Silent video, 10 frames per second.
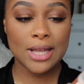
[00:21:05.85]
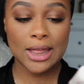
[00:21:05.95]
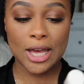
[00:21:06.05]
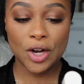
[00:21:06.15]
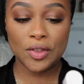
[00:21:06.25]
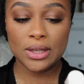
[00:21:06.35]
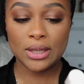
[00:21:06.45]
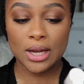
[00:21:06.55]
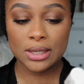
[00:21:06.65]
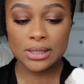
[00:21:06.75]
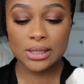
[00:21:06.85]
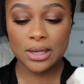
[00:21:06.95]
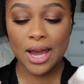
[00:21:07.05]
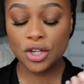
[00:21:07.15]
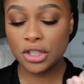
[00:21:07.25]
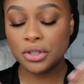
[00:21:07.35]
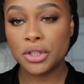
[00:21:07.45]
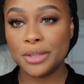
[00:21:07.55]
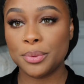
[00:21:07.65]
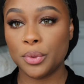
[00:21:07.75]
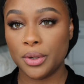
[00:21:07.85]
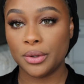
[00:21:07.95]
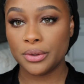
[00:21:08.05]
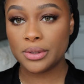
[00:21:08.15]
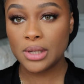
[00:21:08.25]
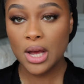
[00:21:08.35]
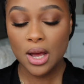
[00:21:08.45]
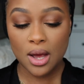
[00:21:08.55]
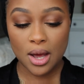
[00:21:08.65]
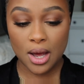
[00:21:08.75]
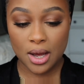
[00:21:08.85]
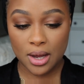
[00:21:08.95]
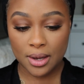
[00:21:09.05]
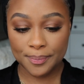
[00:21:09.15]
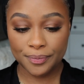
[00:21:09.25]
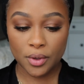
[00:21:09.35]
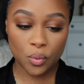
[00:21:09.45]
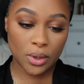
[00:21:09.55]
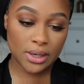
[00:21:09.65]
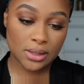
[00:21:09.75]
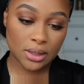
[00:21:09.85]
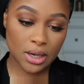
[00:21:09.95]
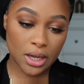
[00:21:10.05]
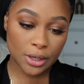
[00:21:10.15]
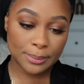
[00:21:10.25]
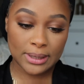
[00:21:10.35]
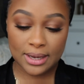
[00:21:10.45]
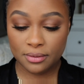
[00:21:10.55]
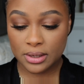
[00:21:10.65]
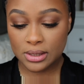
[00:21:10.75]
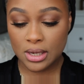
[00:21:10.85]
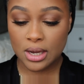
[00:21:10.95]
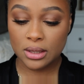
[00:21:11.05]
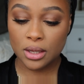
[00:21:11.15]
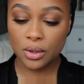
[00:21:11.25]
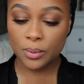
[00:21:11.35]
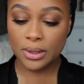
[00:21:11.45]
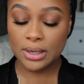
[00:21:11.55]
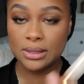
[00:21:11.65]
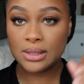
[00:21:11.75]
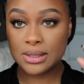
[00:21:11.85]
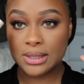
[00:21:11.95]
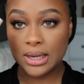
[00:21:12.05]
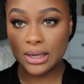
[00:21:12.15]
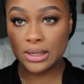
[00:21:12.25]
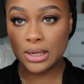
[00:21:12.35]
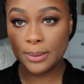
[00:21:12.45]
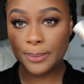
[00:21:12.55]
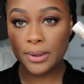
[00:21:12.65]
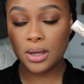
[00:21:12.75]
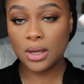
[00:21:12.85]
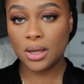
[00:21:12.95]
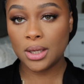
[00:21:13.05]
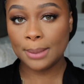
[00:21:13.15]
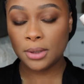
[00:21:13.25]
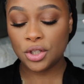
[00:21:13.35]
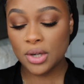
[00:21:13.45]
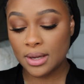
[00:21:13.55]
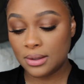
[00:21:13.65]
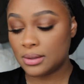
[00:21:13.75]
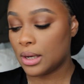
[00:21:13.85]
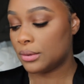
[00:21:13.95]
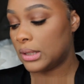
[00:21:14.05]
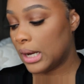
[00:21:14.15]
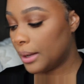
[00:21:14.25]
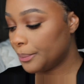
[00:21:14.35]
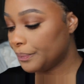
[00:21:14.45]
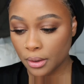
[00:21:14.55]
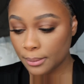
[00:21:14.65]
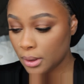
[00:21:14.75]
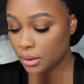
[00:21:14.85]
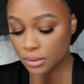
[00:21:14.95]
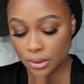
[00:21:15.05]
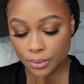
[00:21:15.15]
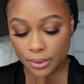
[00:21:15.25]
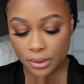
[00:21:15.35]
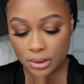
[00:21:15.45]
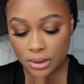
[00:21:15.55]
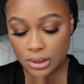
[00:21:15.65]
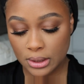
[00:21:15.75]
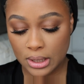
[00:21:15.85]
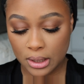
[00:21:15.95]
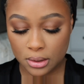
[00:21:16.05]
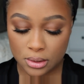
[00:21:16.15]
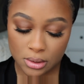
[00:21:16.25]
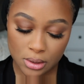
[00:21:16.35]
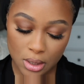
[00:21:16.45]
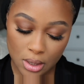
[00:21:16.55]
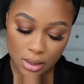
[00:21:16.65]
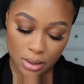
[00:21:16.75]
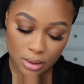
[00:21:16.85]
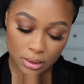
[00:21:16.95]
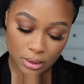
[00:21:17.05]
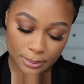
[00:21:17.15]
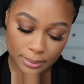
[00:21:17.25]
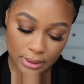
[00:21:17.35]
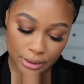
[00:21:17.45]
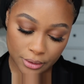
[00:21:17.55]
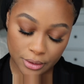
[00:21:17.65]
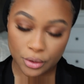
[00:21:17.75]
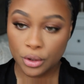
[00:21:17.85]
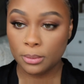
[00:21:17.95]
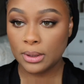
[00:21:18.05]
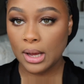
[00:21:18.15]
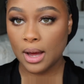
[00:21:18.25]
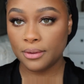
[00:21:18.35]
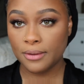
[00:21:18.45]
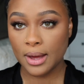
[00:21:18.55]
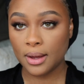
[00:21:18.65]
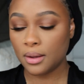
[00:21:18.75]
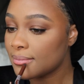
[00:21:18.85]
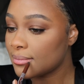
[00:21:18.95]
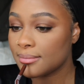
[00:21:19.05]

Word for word: They are the Luxe, actually they're lip oils. Um, one is in the color Play Vista and the other one is in Skinny Dip. I'm gonna try these out today. Uh, I'm gonna use this one. This is the NYX Lip Liner in Urban Cafe.